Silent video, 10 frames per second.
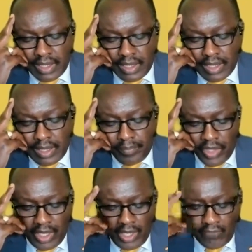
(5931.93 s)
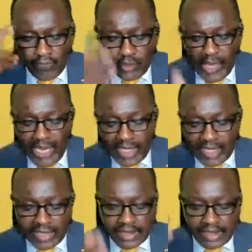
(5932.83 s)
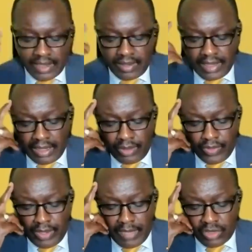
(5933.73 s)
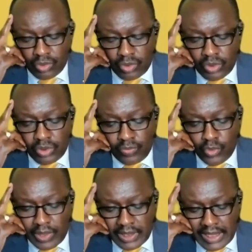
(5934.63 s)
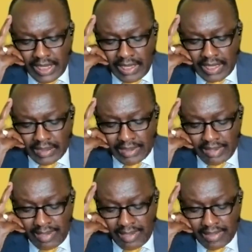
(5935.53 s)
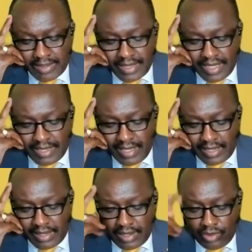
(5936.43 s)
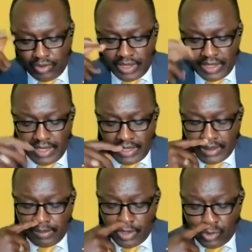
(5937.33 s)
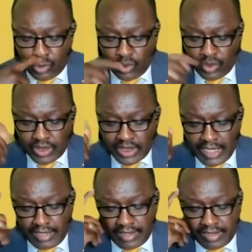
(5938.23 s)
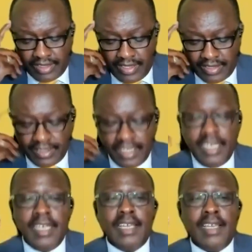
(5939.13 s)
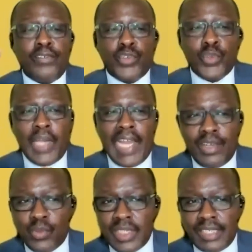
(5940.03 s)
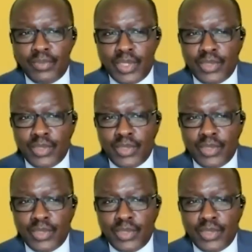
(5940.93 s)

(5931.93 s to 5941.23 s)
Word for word: um, if you like, I see, thank you very much to those of you who are sending stars. I, I did know that there is something called sending stars. If you like what, I,